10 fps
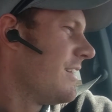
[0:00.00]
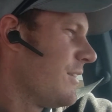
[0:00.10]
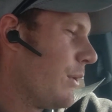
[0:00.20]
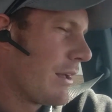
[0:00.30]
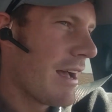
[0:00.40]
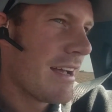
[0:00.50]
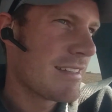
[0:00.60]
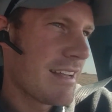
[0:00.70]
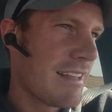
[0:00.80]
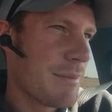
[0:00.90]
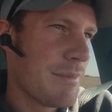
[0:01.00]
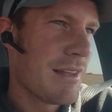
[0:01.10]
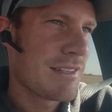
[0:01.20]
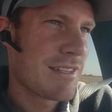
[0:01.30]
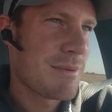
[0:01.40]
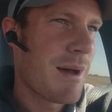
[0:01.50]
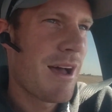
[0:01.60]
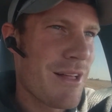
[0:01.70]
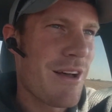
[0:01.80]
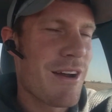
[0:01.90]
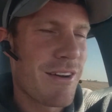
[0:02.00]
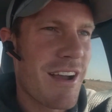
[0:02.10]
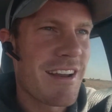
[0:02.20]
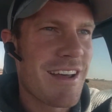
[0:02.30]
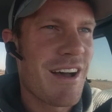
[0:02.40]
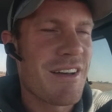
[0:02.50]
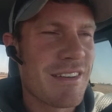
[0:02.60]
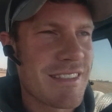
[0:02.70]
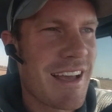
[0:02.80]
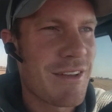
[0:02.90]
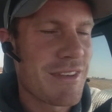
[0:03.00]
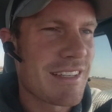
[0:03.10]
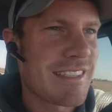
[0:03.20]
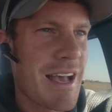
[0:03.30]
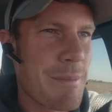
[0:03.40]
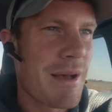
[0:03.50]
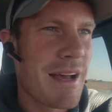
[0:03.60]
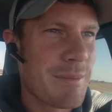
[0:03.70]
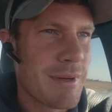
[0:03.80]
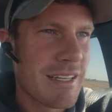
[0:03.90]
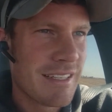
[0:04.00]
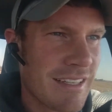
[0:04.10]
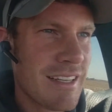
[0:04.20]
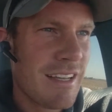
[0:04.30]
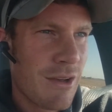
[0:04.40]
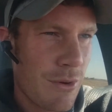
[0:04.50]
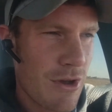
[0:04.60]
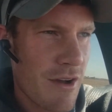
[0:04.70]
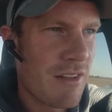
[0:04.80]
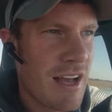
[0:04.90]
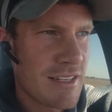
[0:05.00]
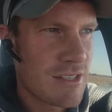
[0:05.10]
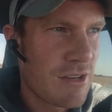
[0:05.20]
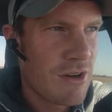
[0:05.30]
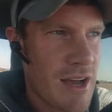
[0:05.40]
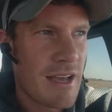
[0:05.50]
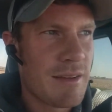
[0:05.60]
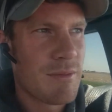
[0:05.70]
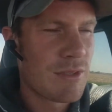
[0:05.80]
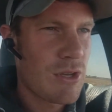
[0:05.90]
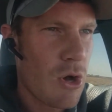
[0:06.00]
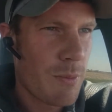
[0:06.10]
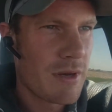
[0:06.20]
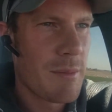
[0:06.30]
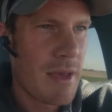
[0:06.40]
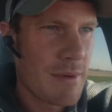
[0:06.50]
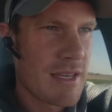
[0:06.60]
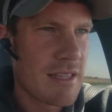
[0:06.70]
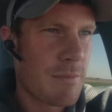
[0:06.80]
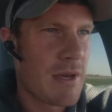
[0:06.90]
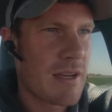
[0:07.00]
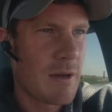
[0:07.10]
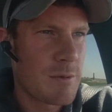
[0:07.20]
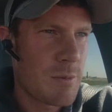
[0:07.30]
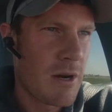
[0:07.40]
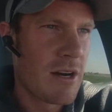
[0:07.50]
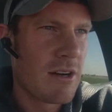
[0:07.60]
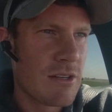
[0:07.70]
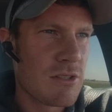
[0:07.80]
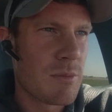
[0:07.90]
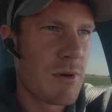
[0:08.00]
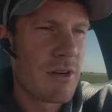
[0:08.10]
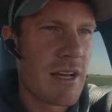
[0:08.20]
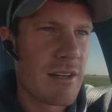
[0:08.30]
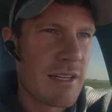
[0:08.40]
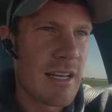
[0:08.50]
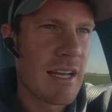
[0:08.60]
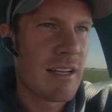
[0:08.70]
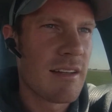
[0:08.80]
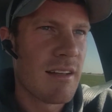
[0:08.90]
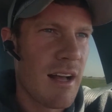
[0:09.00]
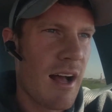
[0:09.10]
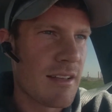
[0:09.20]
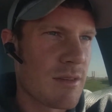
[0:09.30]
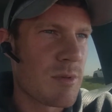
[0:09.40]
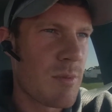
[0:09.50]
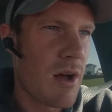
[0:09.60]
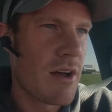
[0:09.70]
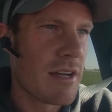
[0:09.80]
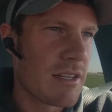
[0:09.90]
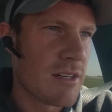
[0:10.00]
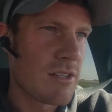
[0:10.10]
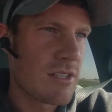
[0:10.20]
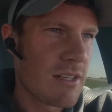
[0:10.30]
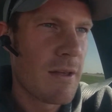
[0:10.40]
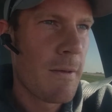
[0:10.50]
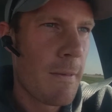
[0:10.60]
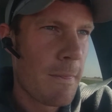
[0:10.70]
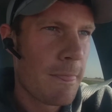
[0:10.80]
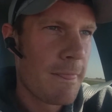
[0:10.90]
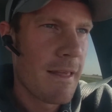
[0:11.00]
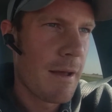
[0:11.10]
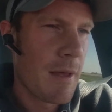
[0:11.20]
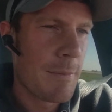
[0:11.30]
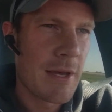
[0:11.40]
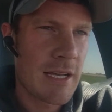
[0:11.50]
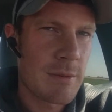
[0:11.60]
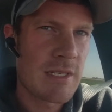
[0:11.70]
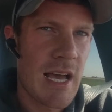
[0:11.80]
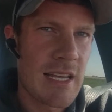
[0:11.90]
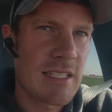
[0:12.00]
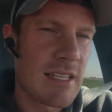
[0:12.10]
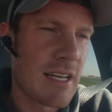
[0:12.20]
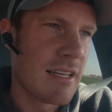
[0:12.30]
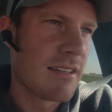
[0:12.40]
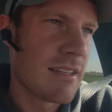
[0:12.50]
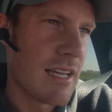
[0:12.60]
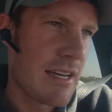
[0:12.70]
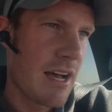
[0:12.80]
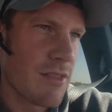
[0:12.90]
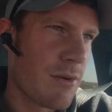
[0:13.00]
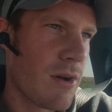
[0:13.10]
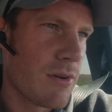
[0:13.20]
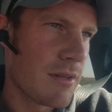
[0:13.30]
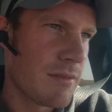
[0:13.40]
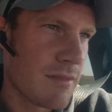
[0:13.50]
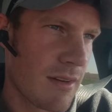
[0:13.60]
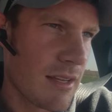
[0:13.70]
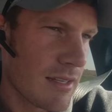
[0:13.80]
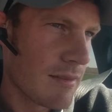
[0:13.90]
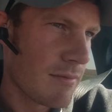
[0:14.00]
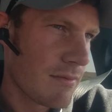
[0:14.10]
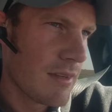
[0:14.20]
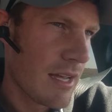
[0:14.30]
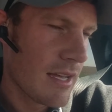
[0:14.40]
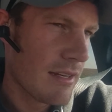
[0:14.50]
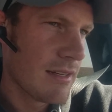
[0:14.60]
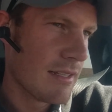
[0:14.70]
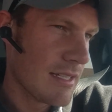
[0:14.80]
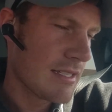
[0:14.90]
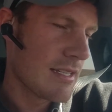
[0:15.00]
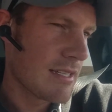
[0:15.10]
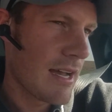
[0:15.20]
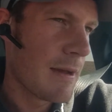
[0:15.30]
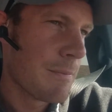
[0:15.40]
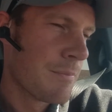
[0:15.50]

One guy said the list is a mile long right now. I don't think it's that bad, but we do have a lot to do. I was hoping to maybe get in the pickup sprayer and do some burn down today on some small acres. That pickup's nice to get down the road in decent time.